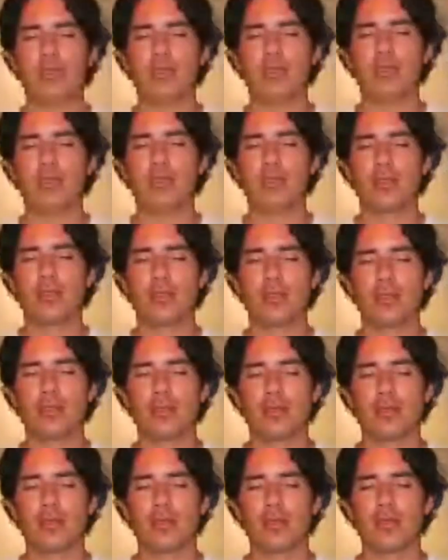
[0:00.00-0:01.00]

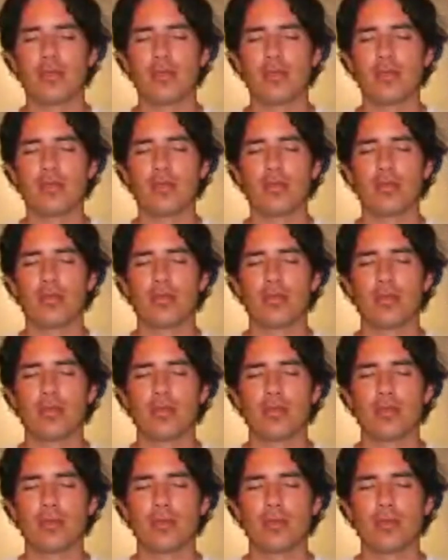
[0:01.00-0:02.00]

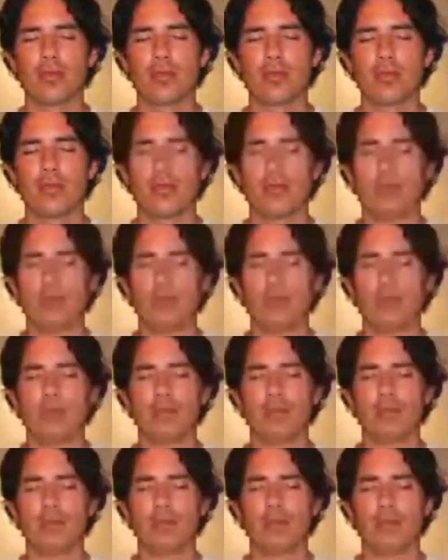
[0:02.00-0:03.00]

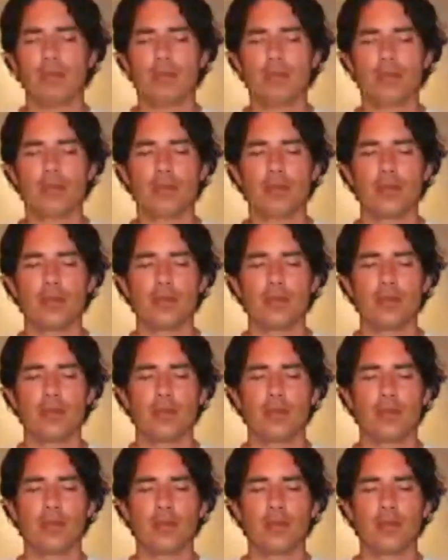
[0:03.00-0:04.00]

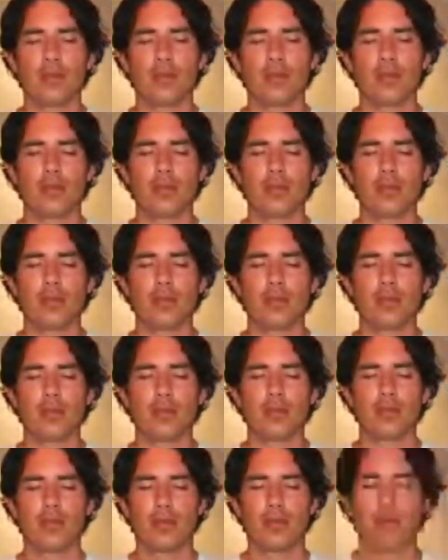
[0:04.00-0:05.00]

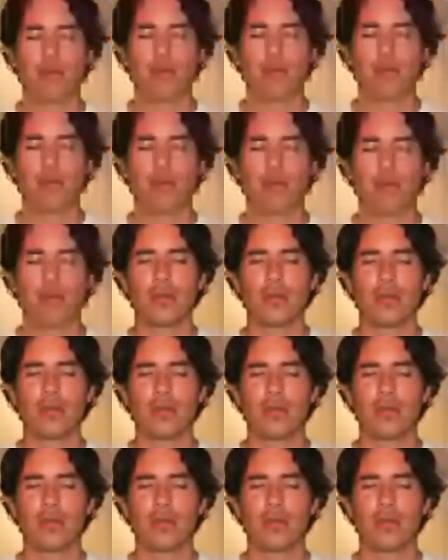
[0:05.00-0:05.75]
(no one is talking)